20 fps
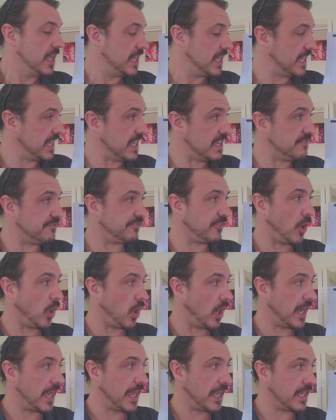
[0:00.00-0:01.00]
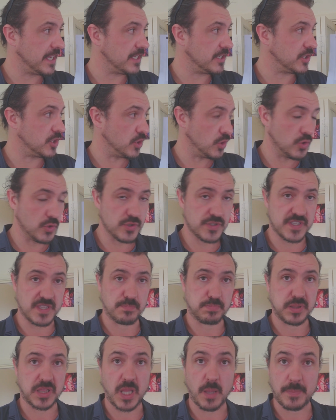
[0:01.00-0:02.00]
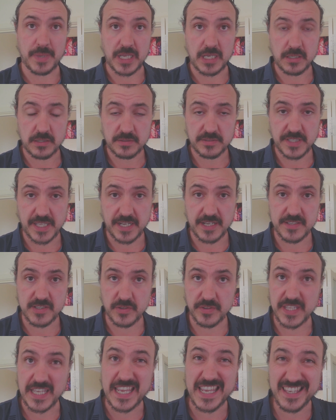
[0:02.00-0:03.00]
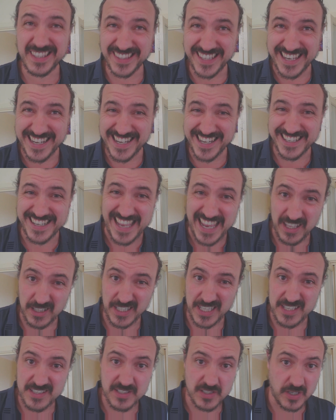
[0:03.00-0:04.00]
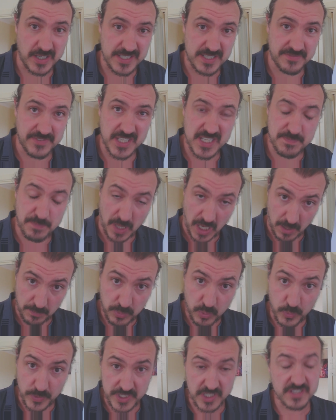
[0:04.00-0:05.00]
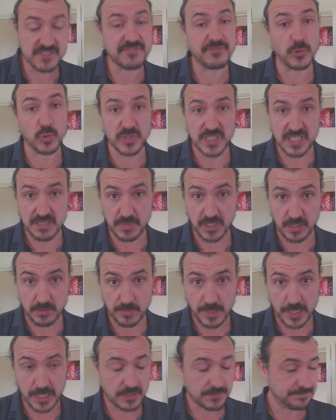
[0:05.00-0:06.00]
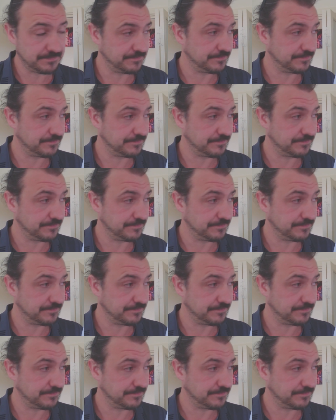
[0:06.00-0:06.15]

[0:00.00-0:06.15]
if I use the plumbing that is on the inlet and outlet size of this pump, which is 40 millimetre,